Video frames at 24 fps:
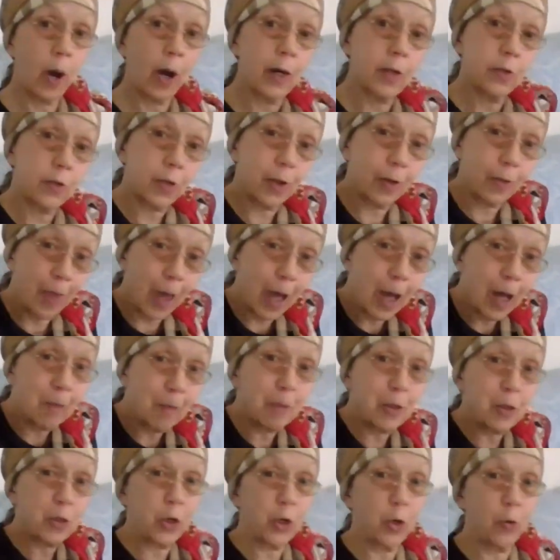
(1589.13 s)
unto them
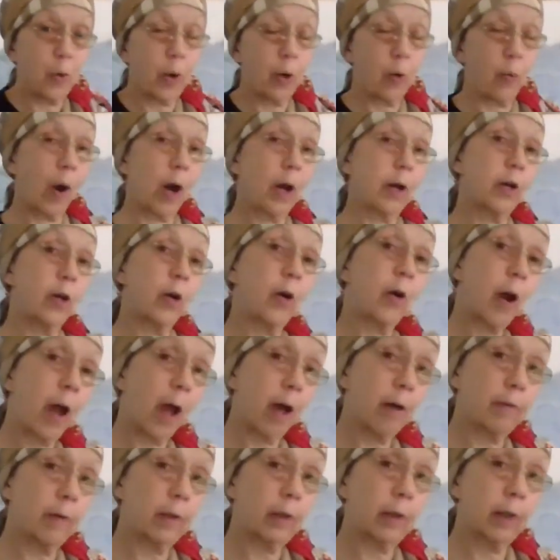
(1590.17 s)
as you would want your
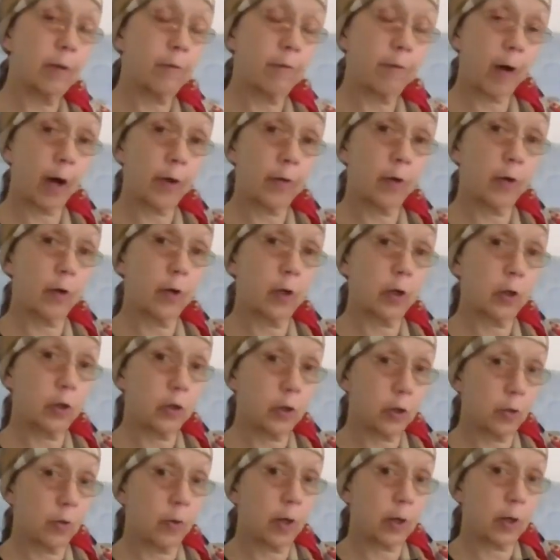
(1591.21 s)
Heavenly Father to
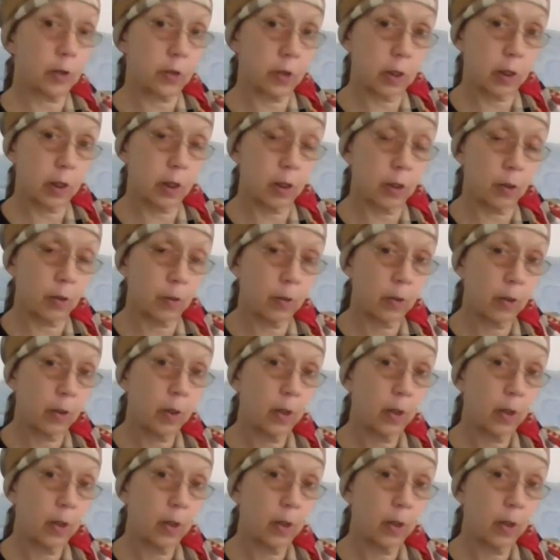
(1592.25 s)
do unto you,